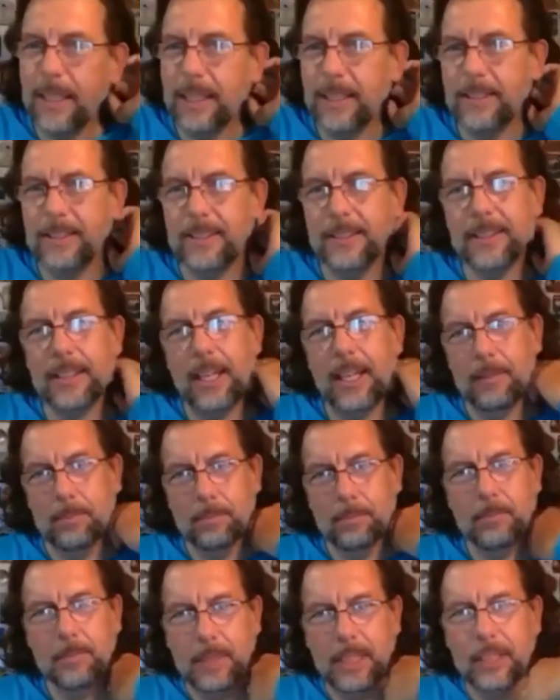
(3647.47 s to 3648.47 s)
is
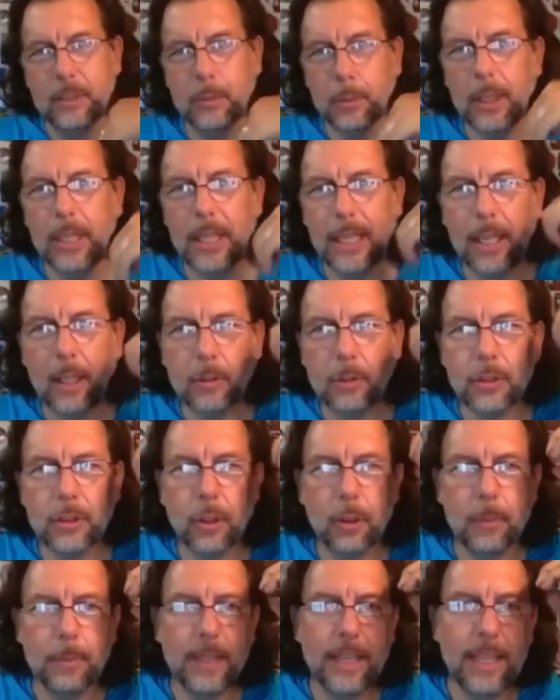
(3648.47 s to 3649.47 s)
really old
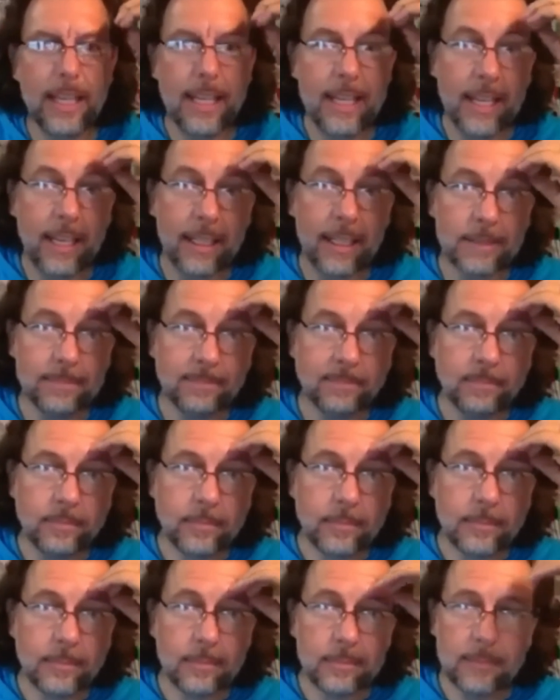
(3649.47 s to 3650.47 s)
school, but
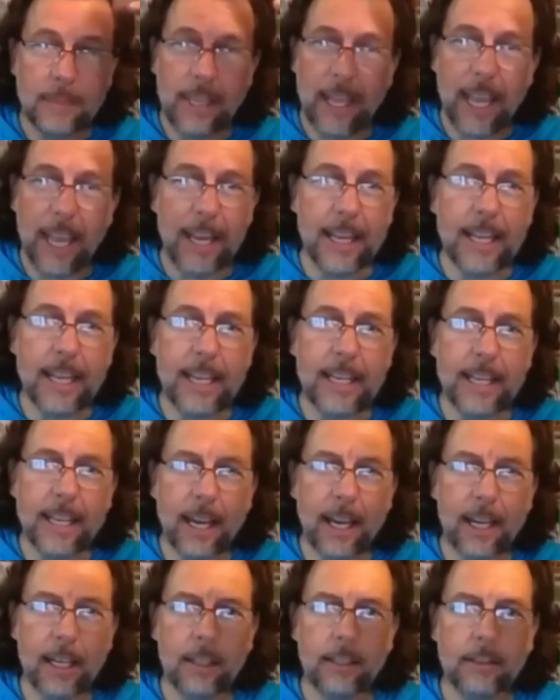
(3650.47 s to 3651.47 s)
any
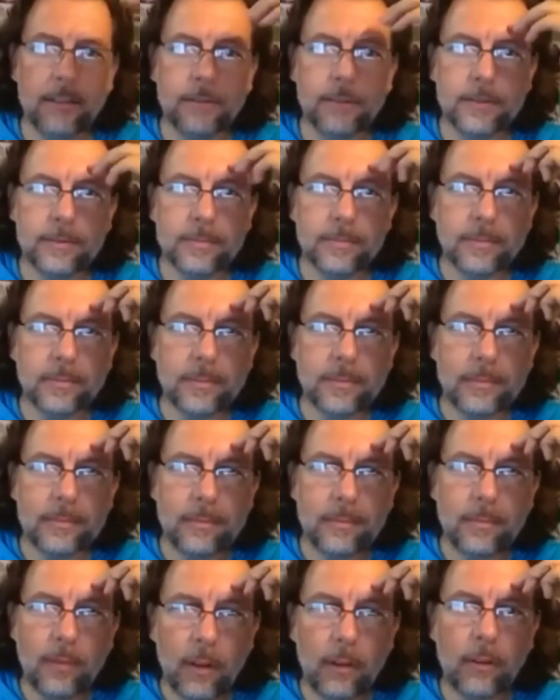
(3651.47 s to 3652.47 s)
kind of
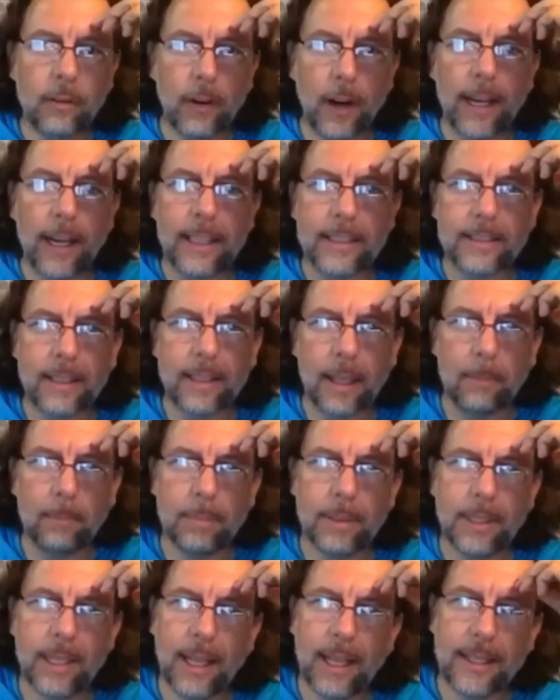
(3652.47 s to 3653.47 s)
phrase like
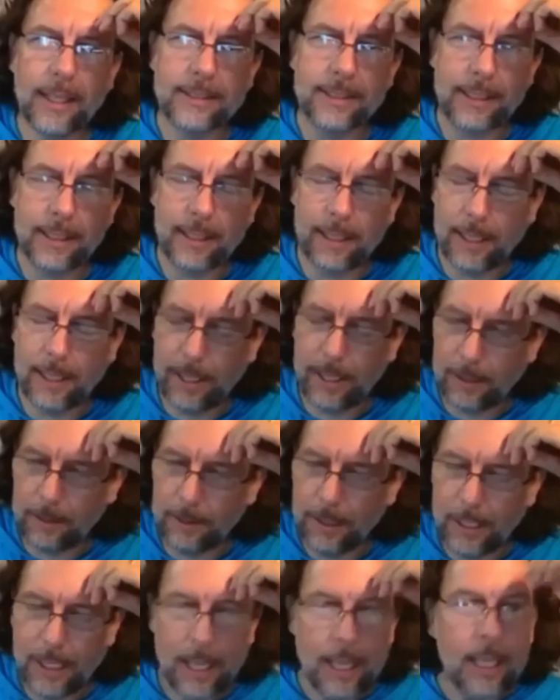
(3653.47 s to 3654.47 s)
bloody
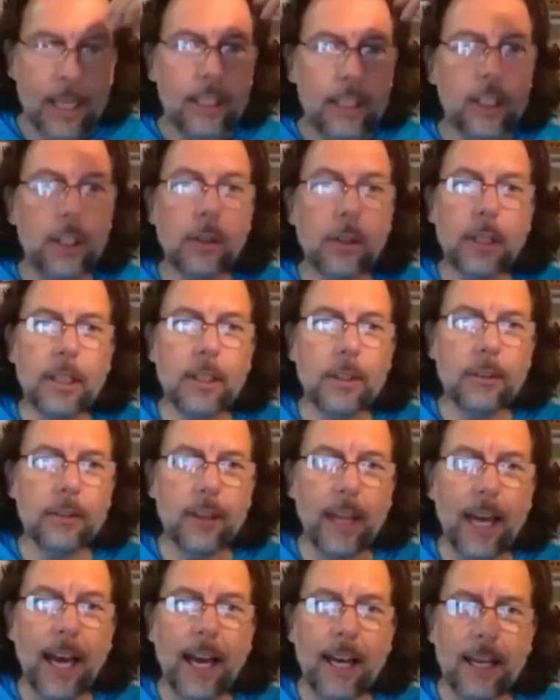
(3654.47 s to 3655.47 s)
hell, you can use
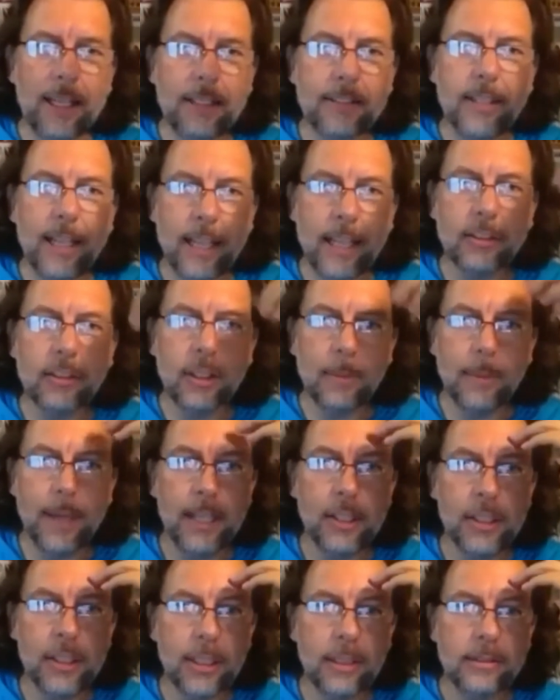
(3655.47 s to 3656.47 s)
that as an
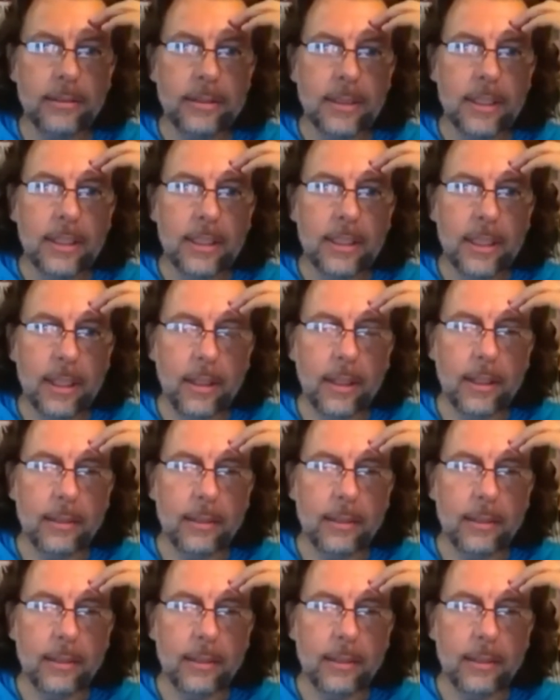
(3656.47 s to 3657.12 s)
exclamation, you know.